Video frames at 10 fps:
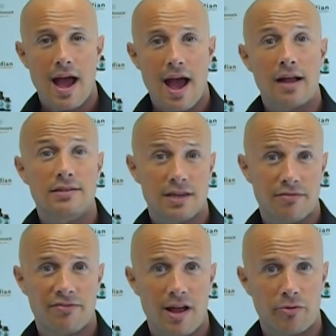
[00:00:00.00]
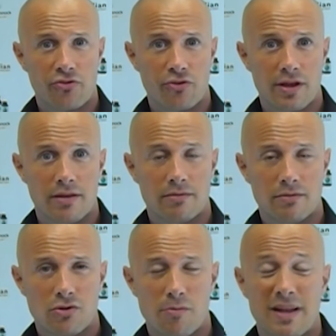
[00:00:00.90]
anti-inflammatory
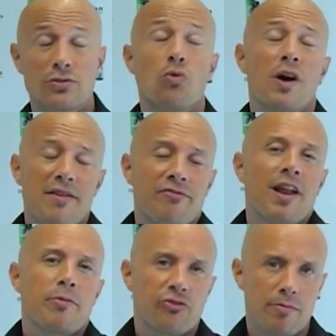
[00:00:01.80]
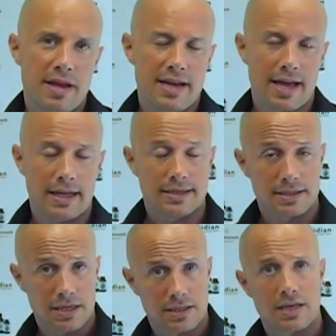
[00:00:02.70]
compounds, or inflammatory mediators,
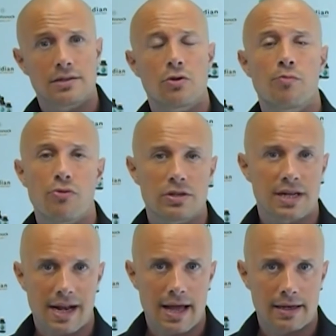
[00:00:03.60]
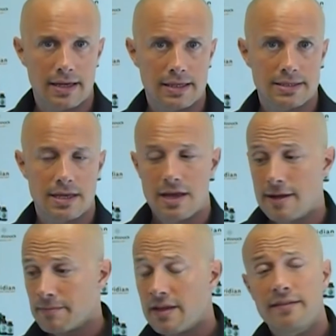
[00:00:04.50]
these things called prostaglandins.
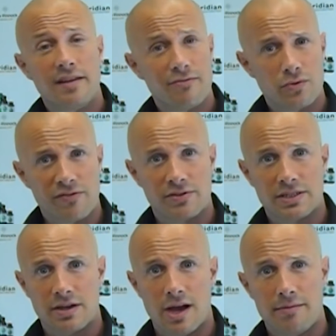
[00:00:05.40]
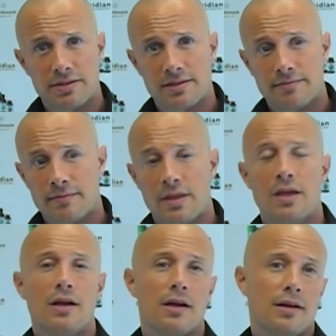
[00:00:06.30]
Several different types.
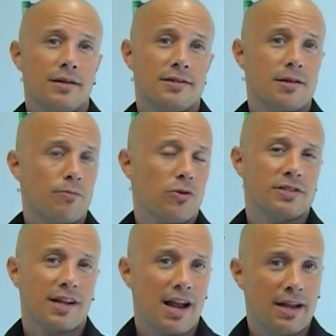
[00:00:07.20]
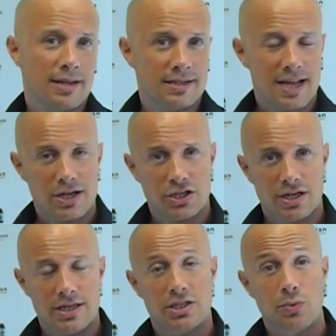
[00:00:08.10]
Some prostaglandins
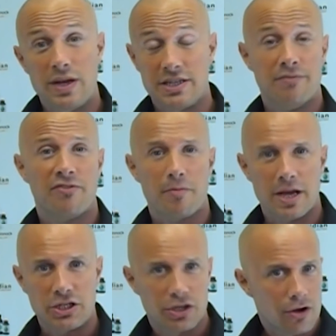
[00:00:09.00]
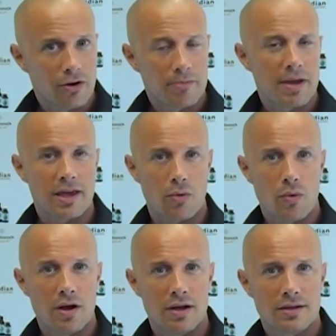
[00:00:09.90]
actually switch inflammation on and make it
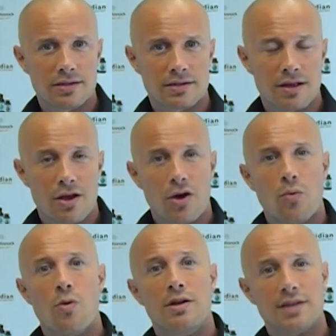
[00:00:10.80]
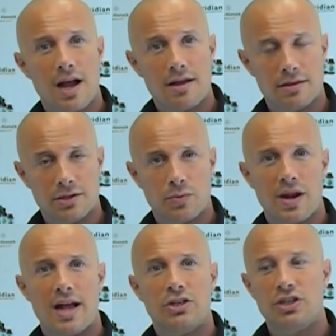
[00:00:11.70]
worse, whereas others will
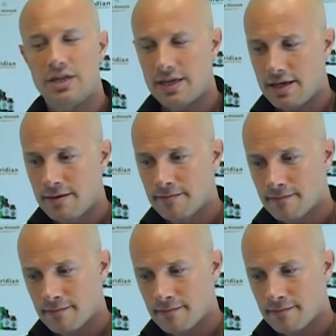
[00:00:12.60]
actually